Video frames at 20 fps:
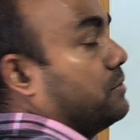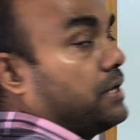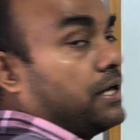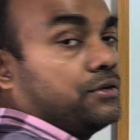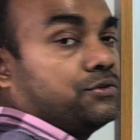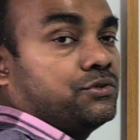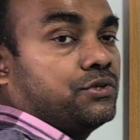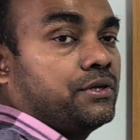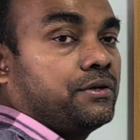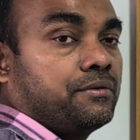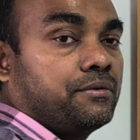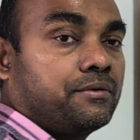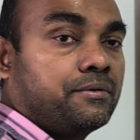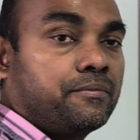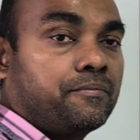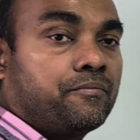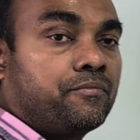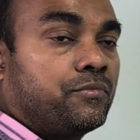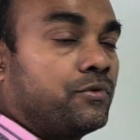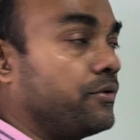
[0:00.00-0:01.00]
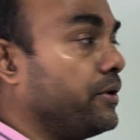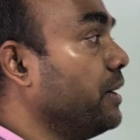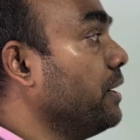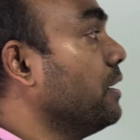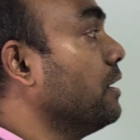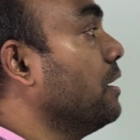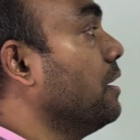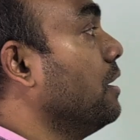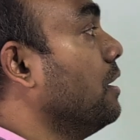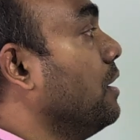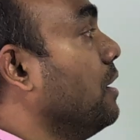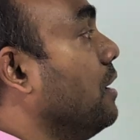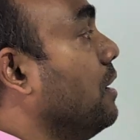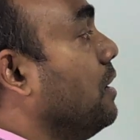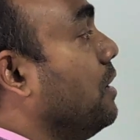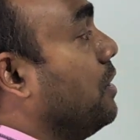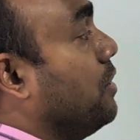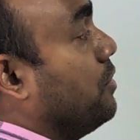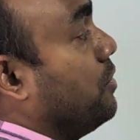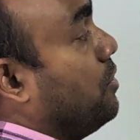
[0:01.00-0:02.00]
Tangent, right?
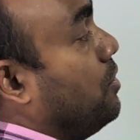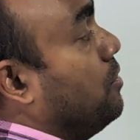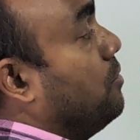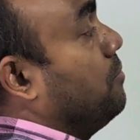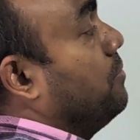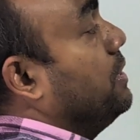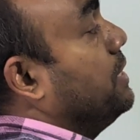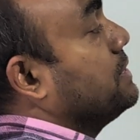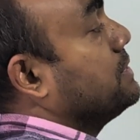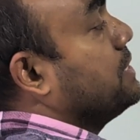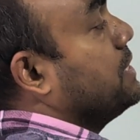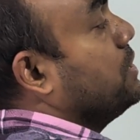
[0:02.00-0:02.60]
Now, let's